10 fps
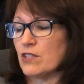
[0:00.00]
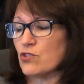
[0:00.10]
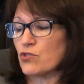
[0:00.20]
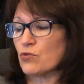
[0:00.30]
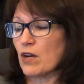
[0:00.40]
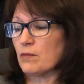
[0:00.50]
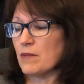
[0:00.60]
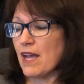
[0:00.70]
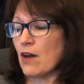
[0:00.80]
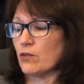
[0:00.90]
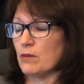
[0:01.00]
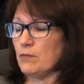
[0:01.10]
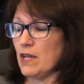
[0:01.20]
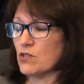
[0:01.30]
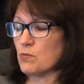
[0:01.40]
struck me out in
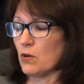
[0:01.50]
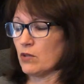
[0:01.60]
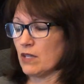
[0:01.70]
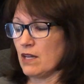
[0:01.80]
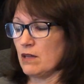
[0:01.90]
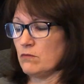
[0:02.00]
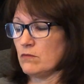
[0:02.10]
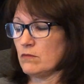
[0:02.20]
a baseball game.